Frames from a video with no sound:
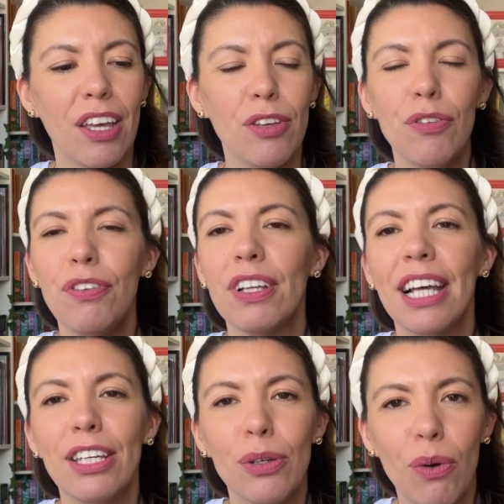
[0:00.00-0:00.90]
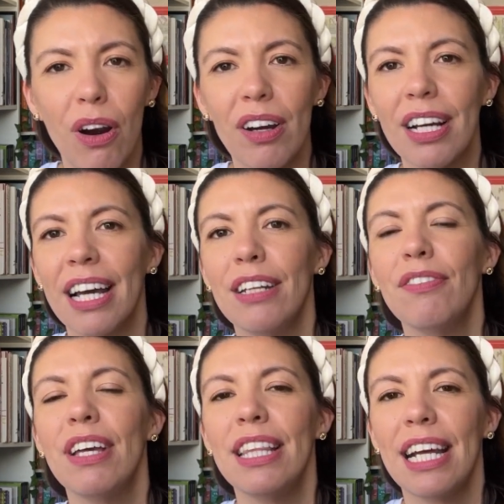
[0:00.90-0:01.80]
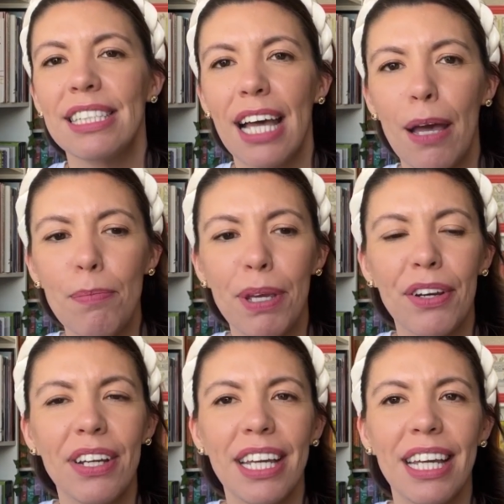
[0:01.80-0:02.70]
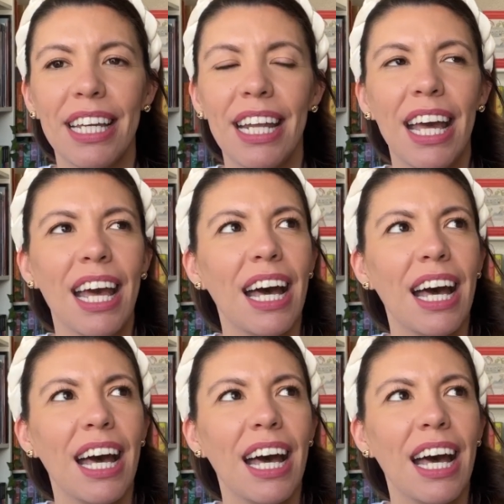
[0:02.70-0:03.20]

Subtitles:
You feel like you are kind of in that time period.